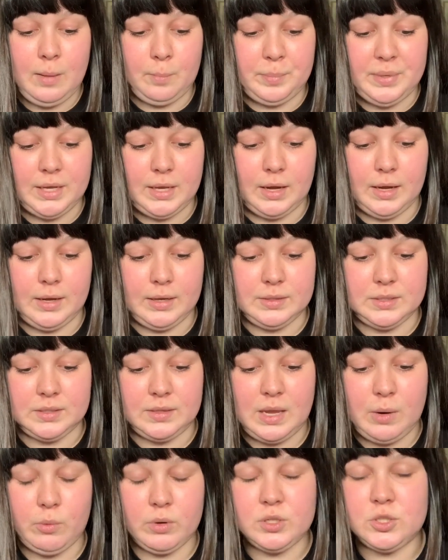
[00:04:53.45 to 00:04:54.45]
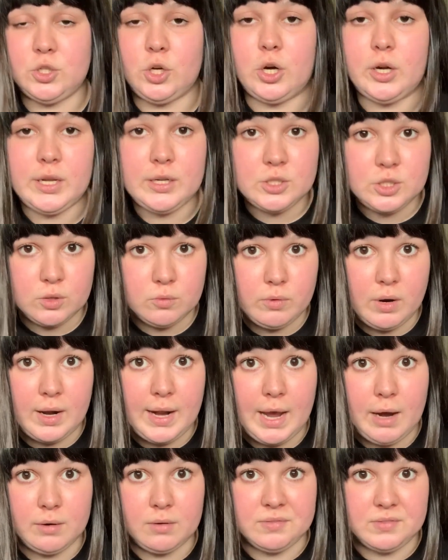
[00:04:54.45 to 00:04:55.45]
because they were starting to run
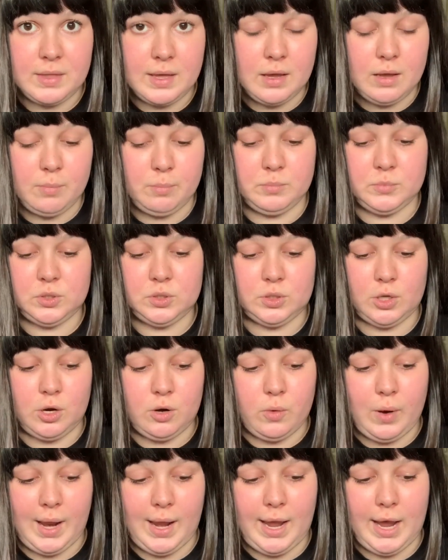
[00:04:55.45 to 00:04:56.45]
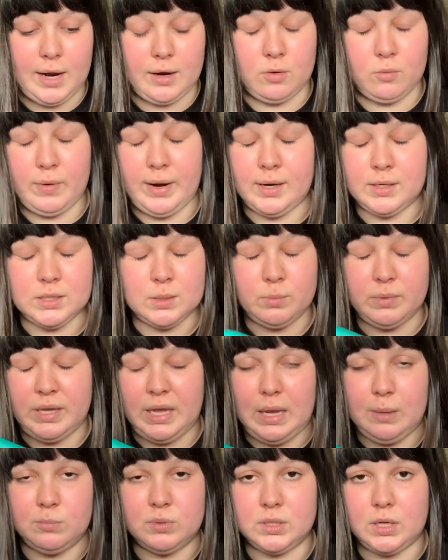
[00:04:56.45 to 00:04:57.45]
out of them, so I had a random
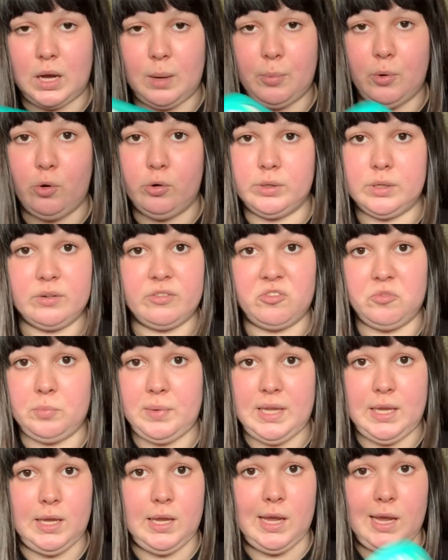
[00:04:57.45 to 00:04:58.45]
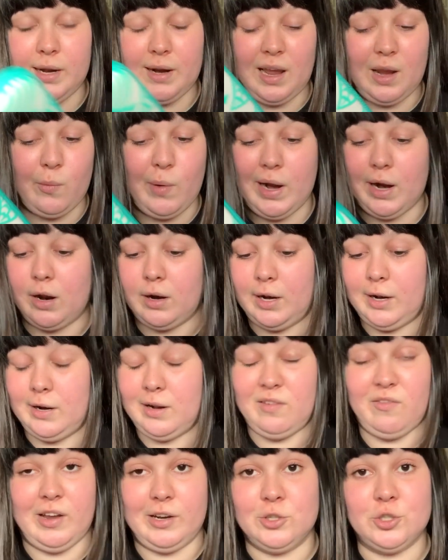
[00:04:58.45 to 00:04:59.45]
GameStop hold it for me and I went on an
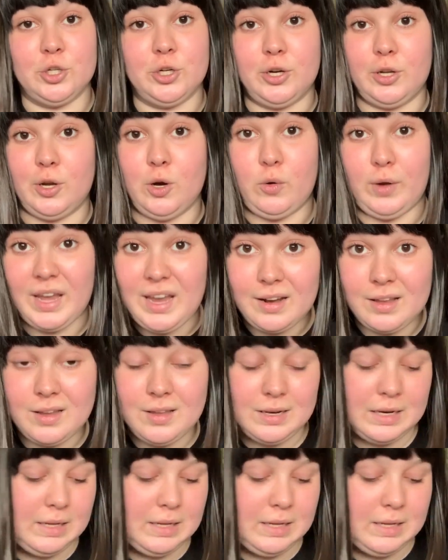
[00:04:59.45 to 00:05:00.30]
adventure to go get it.